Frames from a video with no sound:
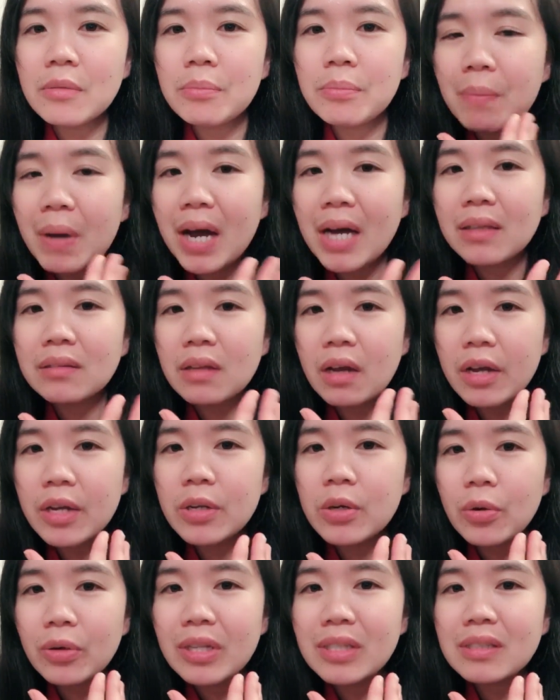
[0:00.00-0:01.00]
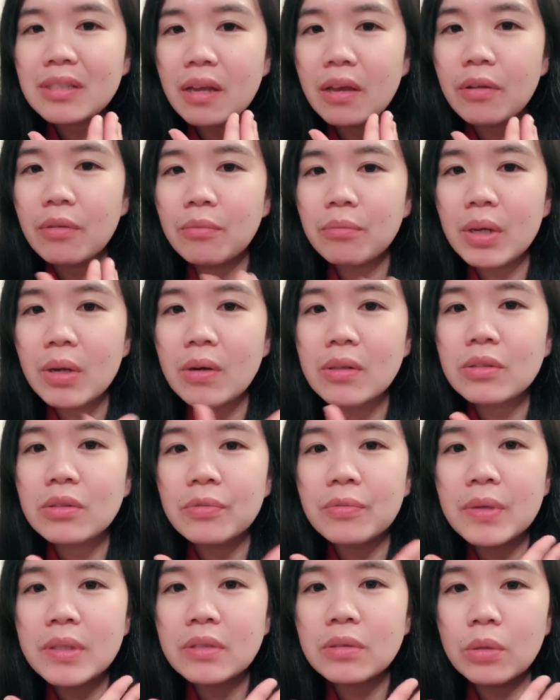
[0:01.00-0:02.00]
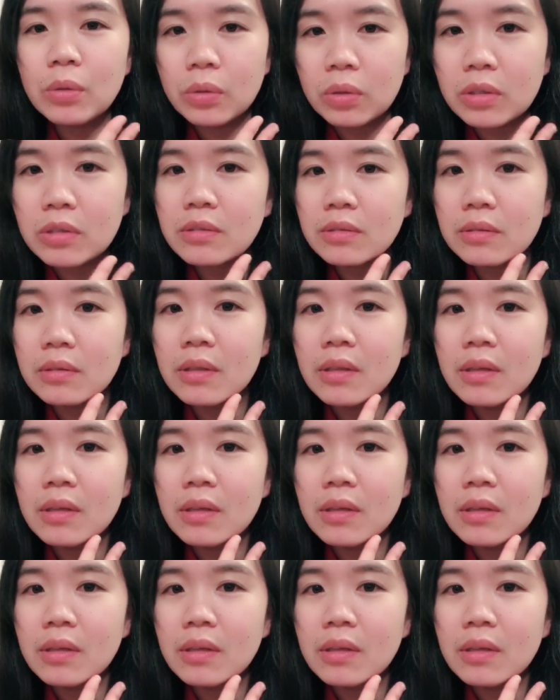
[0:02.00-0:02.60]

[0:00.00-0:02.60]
but I notice him because of his looks